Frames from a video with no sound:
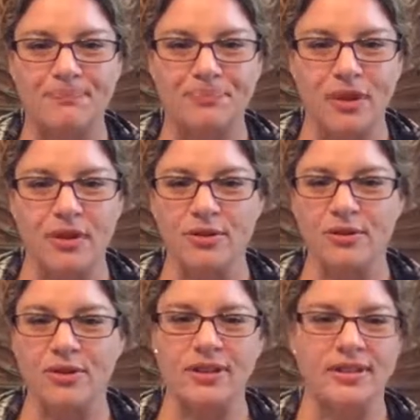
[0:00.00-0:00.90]
there
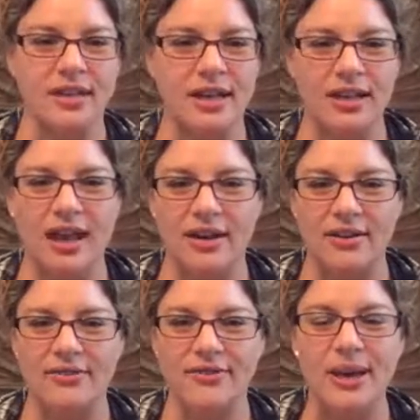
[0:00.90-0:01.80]
is a lot
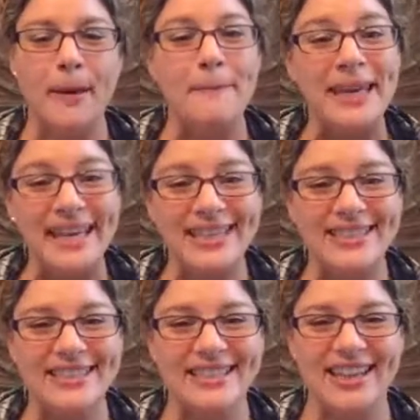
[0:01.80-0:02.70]
of
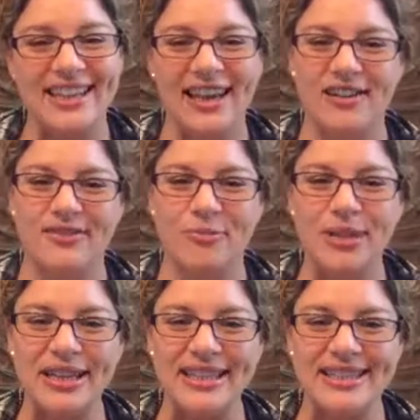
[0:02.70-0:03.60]
peace, a lot of
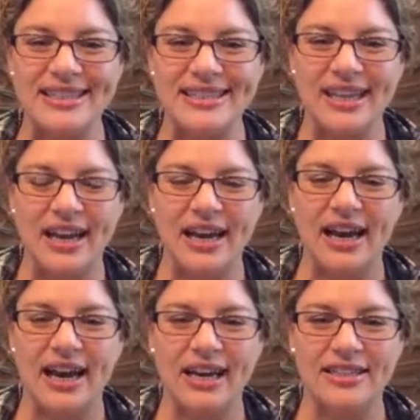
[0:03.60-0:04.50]
bliss.
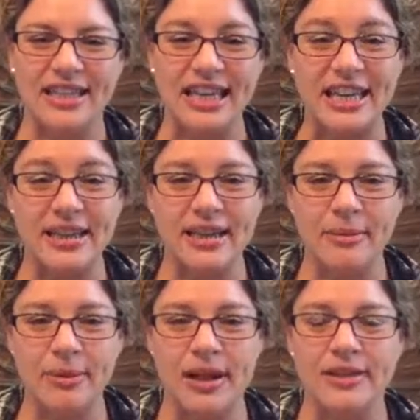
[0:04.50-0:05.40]
It's a healing
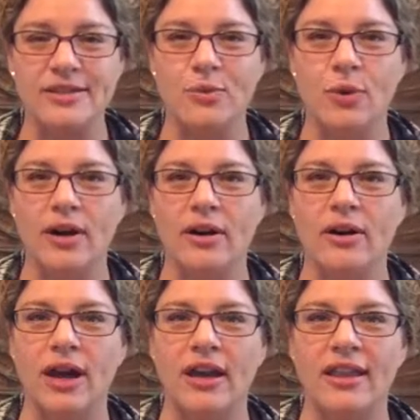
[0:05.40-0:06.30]
place
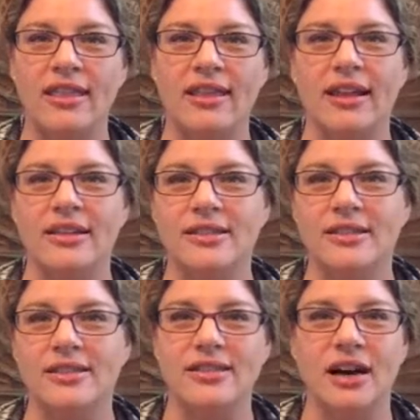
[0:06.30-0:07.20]
where anything that's
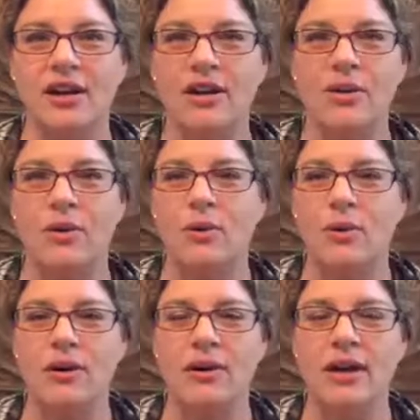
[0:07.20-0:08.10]
stuck
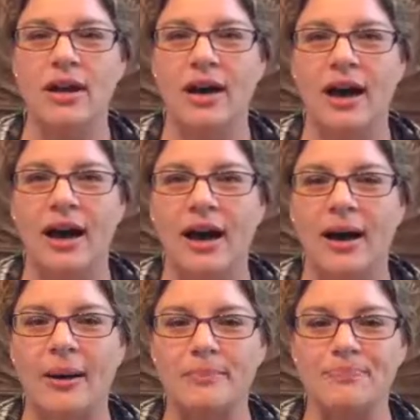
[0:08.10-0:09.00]
or
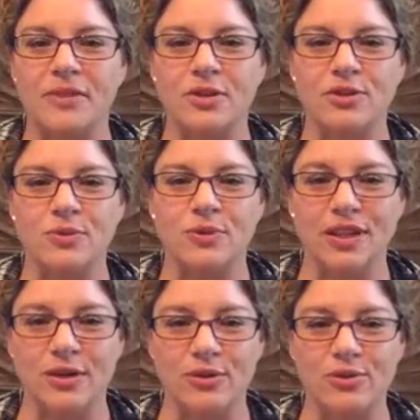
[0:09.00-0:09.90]

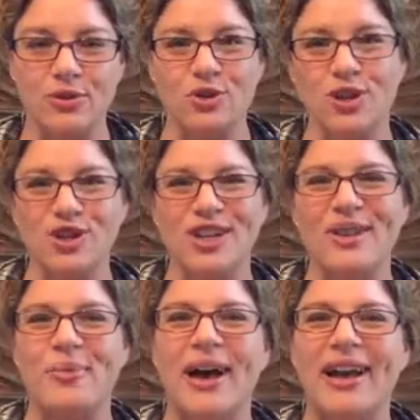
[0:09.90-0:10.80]
there's restriction in
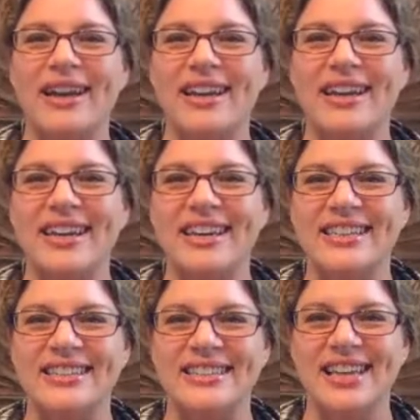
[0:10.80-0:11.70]
the body,
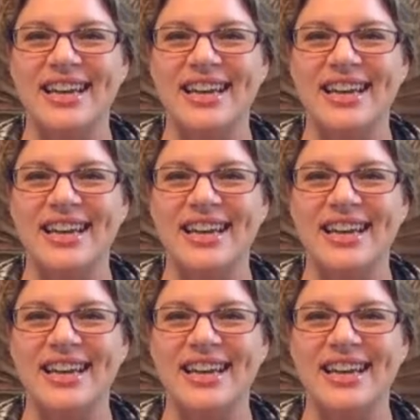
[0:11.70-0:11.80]
it's